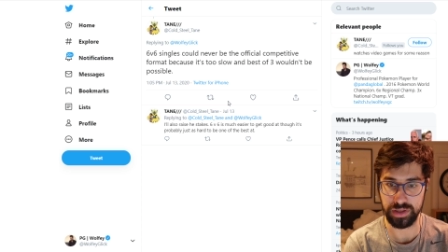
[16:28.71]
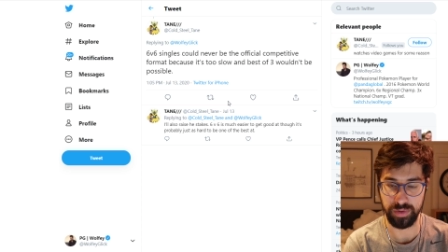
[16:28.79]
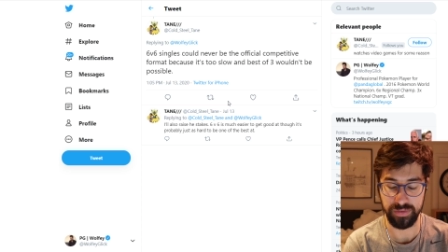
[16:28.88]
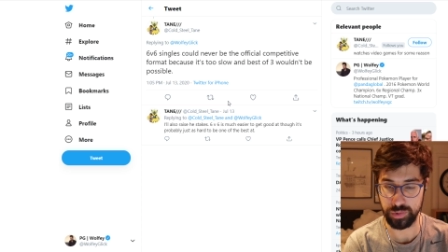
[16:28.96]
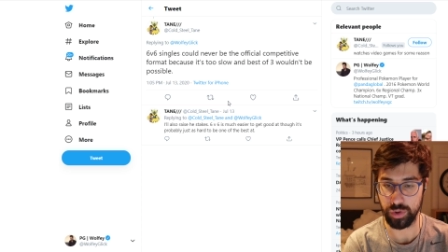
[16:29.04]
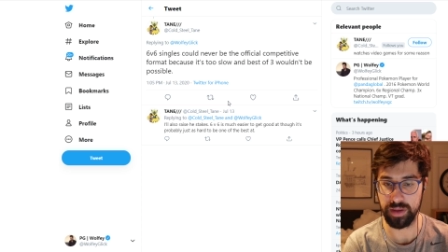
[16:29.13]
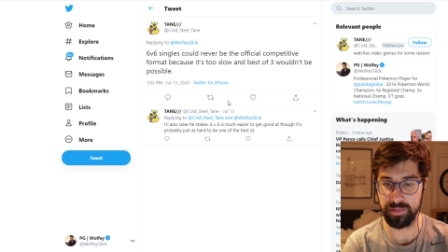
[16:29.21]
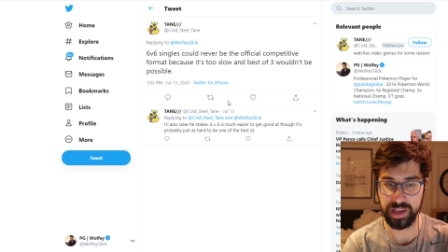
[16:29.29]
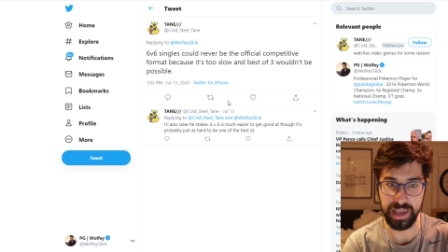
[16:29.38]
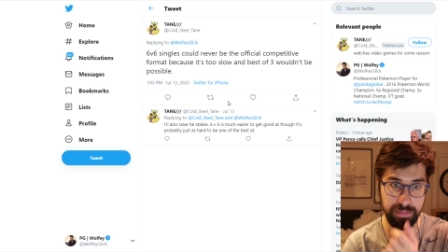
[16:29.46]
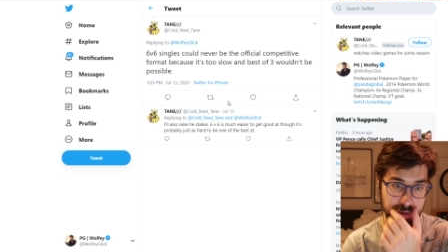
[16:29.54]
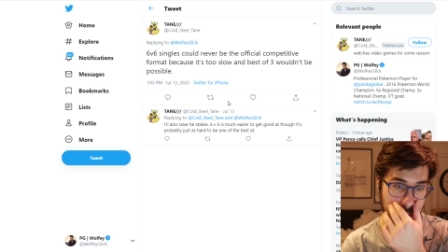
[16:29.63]
We have a 20 minute
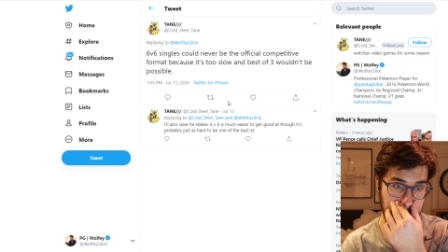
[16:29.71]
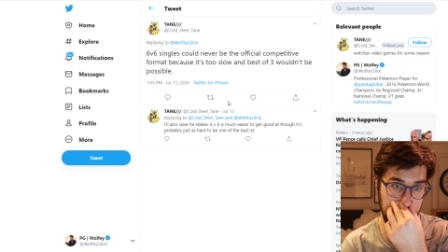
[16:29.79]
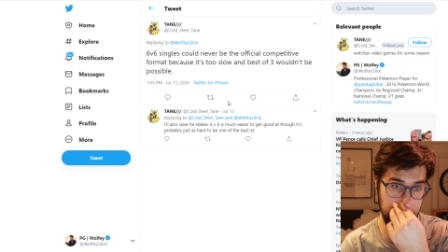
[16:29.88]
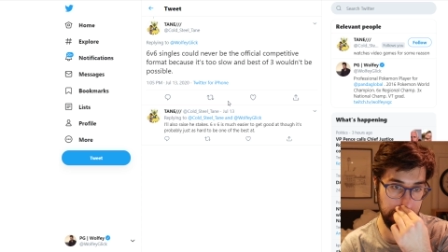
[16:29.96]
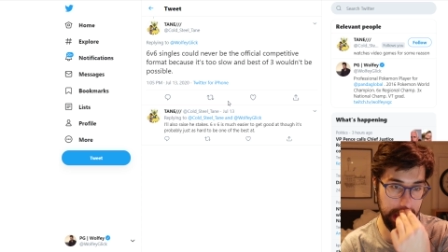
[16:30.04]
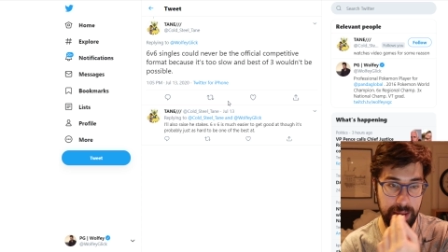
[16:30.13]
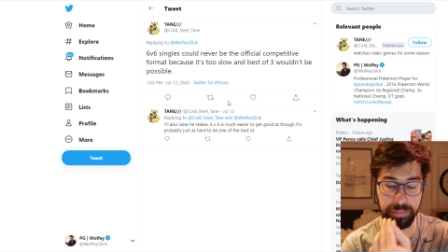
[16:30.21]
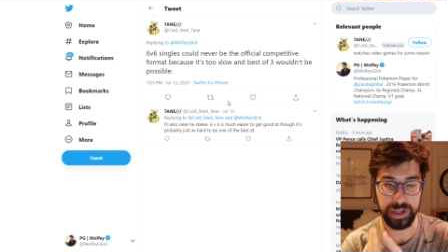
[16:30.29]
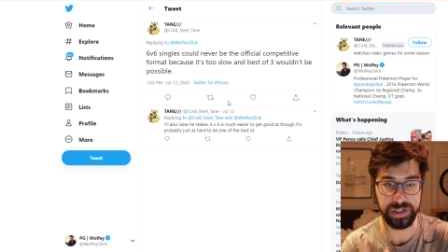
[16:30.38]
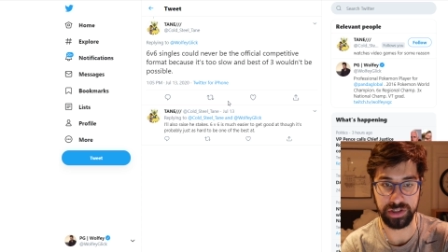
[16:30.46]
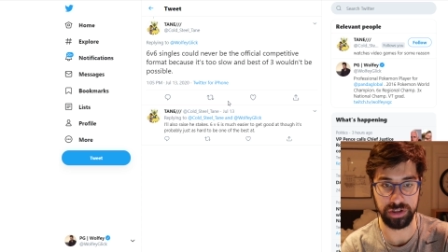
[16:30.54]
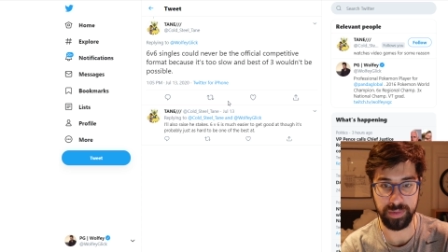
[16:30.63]
game timer. You can't play a
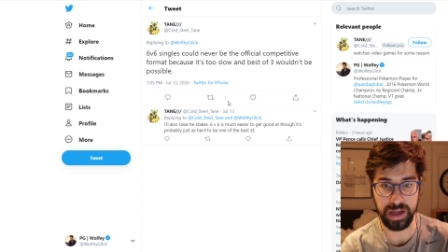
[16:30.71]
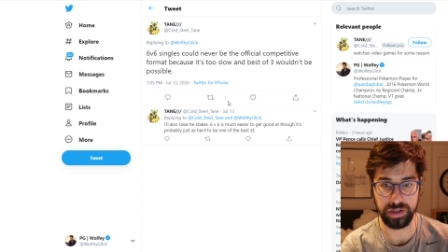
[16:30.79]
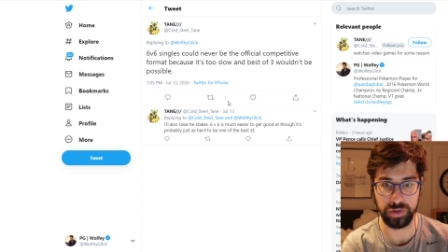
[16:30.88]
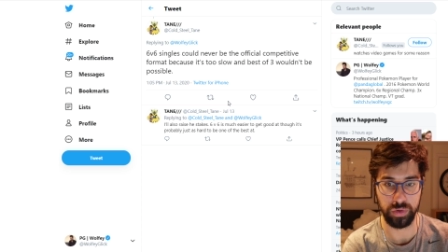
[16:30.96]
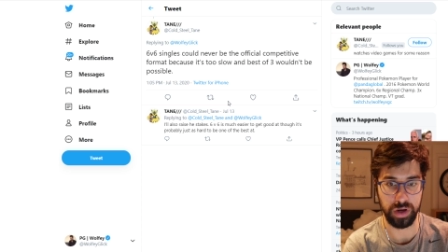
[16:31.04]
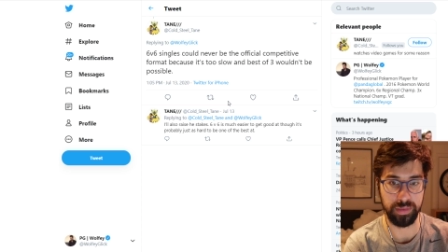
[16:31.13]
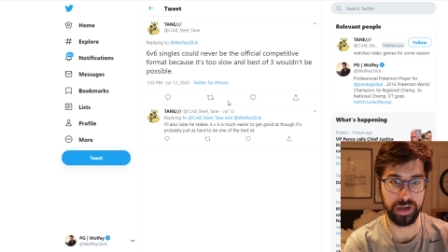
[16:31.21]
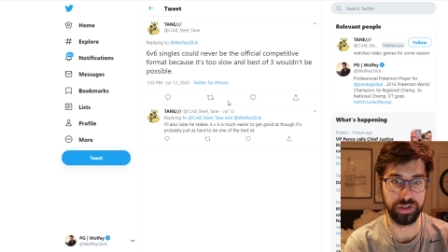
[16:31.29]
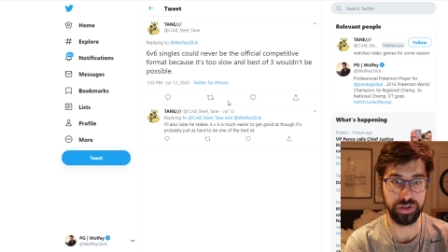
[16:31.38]
singles match in 20 minutes.